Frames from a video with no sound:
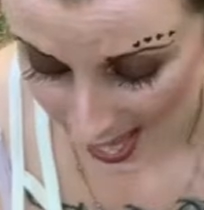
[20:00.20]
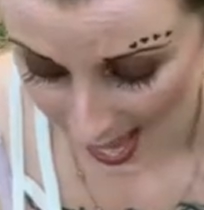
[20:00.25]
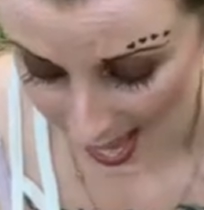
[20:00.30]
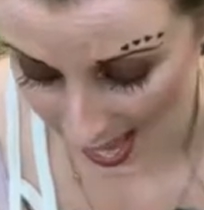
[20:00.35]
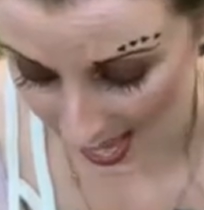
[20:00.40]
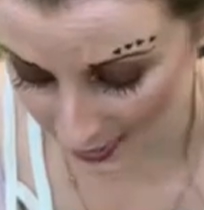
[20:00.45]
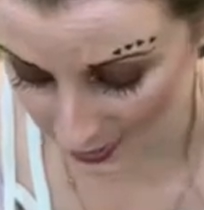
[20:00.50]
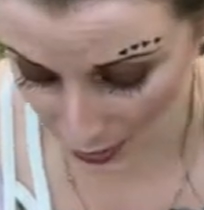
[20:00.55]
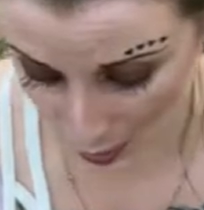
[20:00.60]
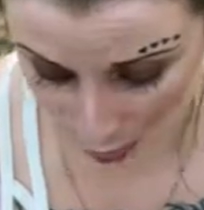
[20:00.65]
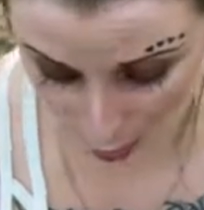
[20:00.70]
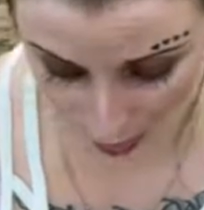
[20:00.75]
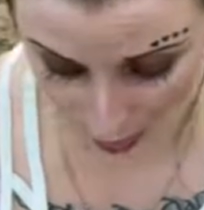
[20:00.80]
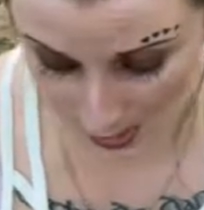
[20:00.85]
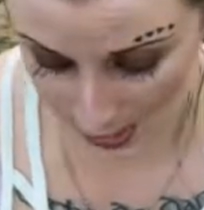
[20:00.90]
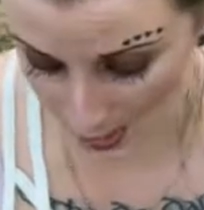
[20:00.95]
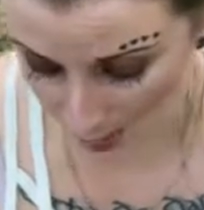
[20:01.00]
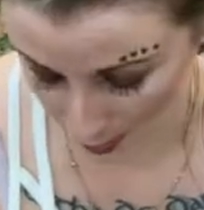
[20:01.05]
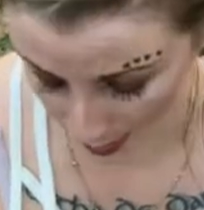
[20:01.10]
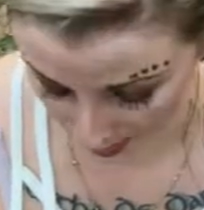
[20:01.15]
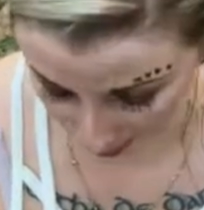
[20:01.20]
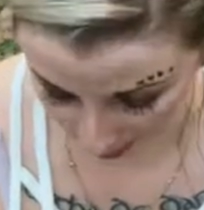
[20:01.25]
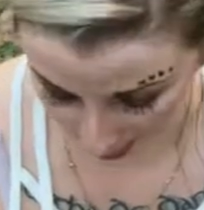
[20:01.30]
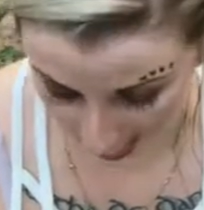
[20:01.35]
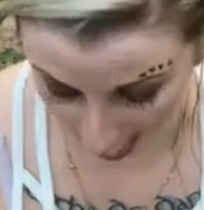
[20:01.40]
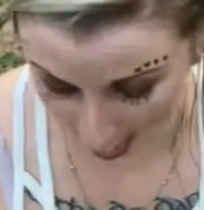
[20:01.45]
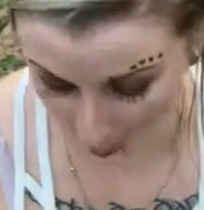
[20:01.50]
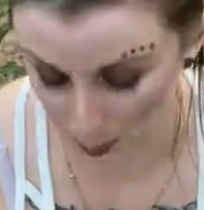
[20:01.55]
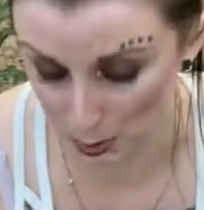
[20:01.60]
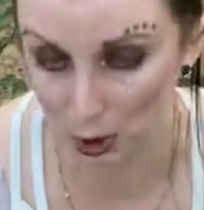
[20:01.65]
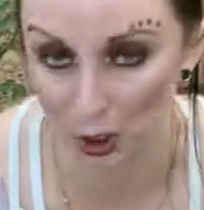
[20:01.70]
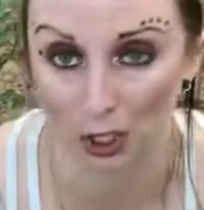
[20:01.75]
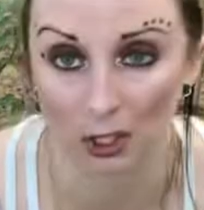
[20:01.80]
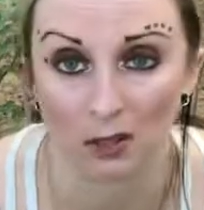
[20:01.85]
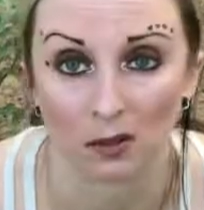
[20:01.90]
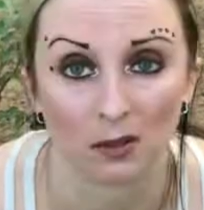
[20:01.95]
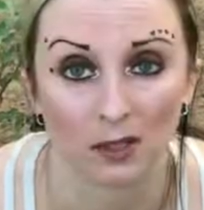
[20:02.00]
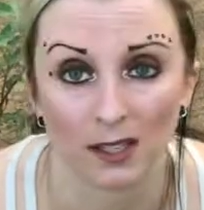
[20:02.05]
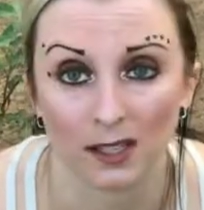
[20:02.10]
has already been captured